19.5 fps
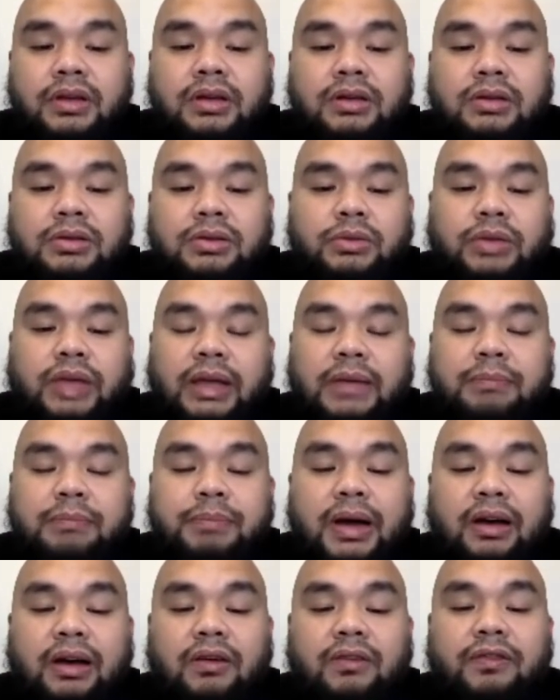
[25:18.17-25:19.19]
So the
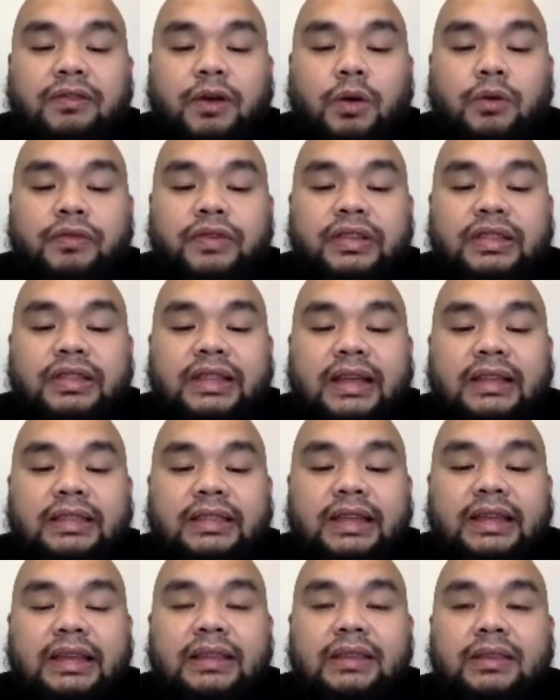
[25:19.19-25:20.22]
impact of
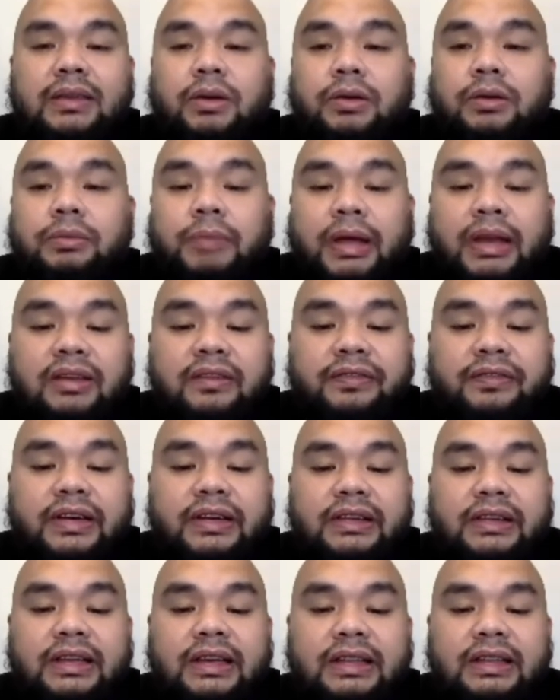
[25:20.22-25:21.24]
COVID-19 on male
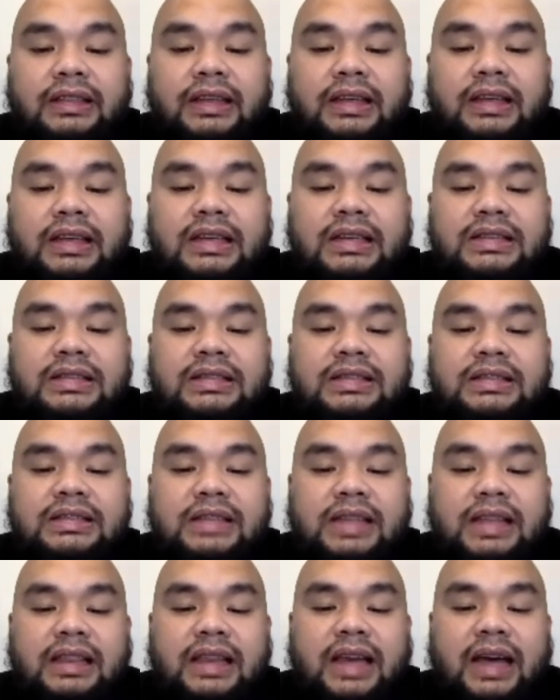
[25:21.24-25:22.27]
infertility is
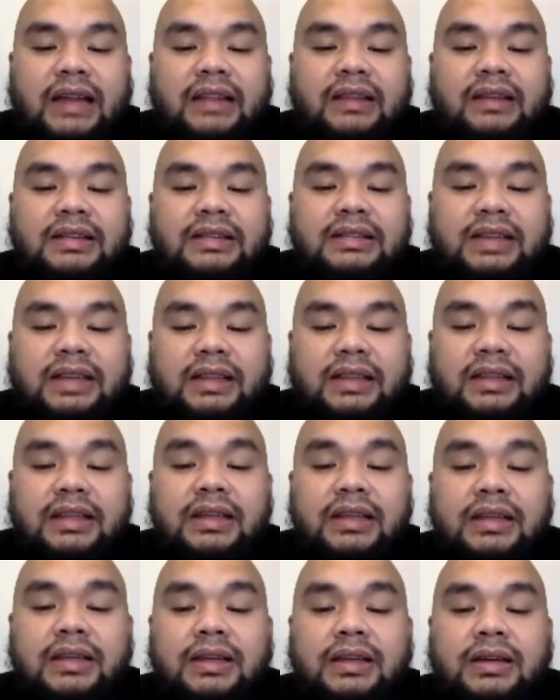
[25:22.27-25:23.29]
still under
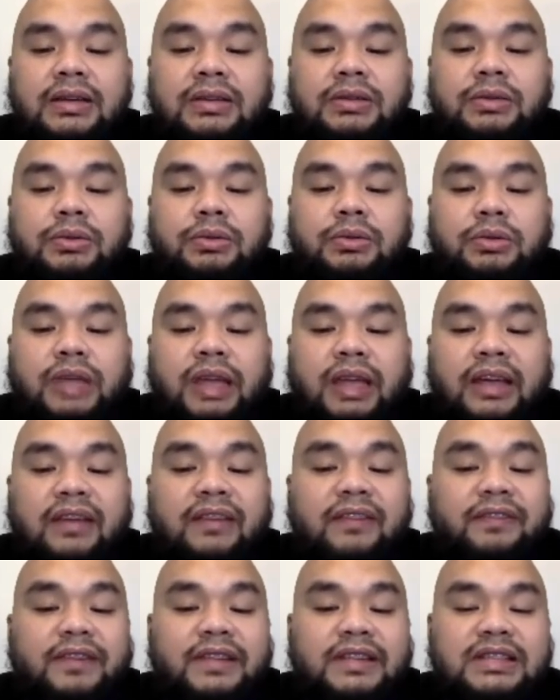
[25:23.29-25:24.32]
study due to the
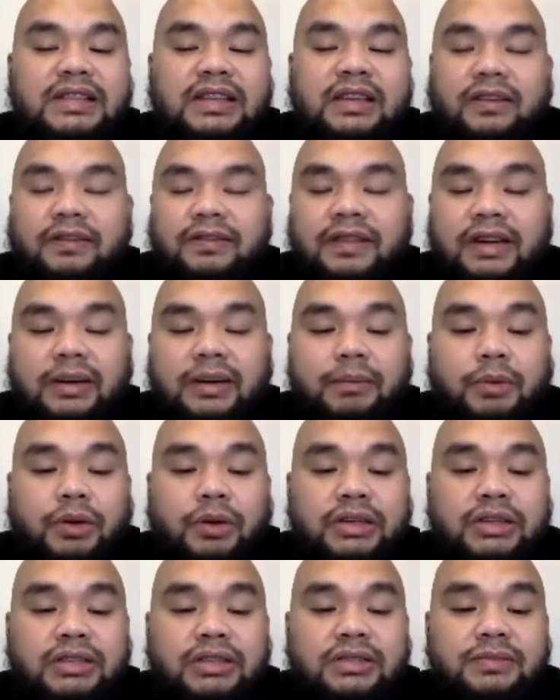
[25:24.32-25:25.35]
infancy of the
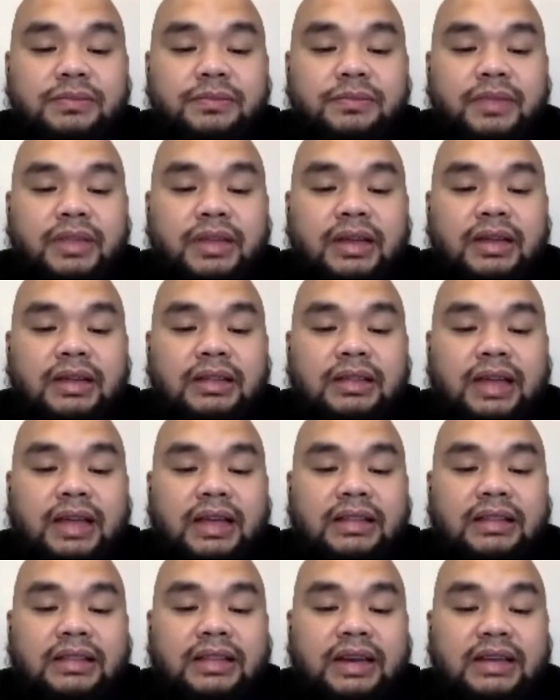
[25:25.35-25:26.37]
reports. The
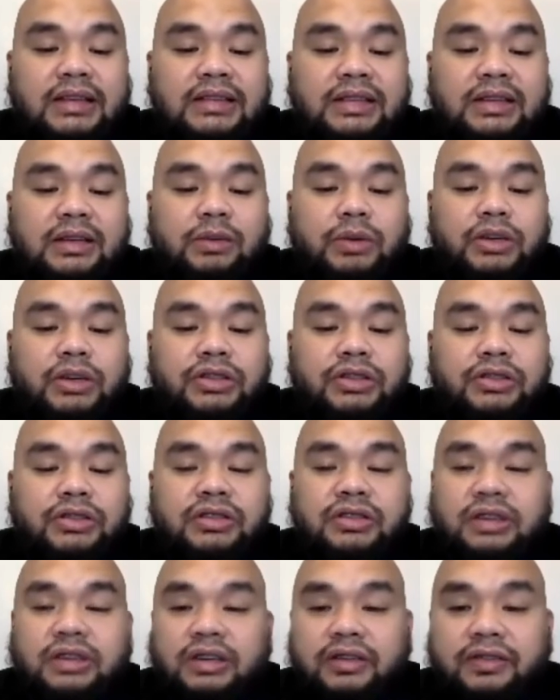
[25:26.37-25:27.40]
interesting questions
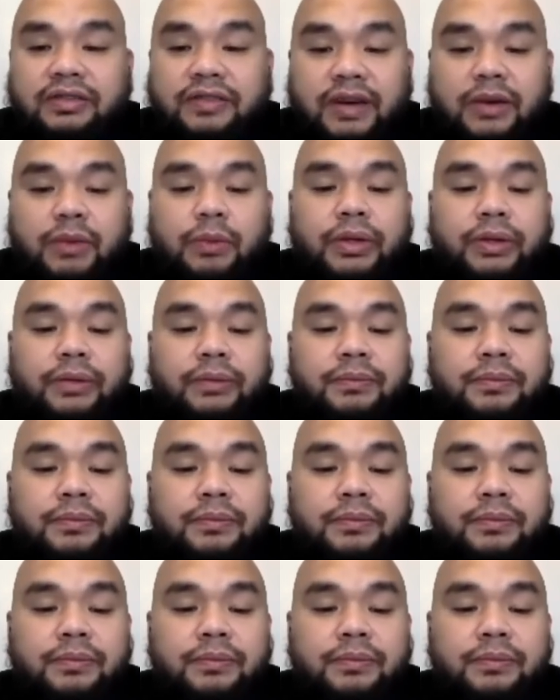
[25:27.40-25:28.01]
are the following.